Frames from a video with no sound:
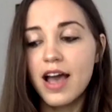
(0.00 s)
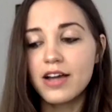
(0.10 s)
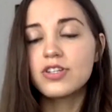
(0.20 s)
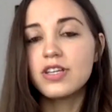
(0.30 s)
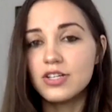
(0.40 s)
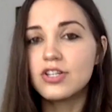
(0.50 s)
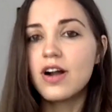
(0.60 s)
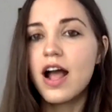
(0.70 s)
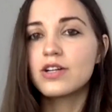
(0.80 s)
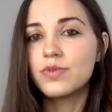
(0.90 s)
actually
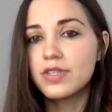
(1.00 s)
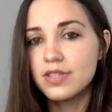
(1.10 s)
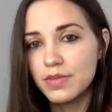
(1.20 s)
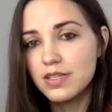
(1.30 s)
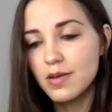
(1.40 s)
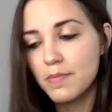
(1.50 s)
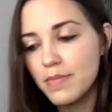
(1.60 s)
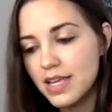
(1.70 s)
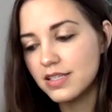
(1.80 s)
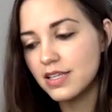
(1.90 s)
interact with some of these
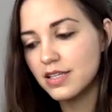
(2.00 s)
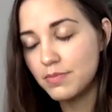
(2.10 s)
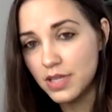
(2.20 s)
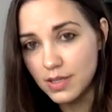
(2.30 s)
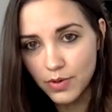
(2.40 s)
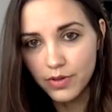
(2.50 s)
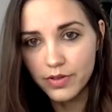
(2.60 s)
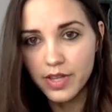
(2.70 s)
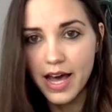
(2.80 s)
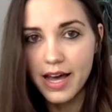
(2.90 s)
amazing
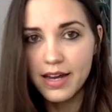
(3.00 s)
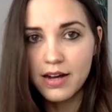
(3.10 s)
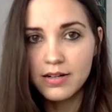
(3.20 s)
people that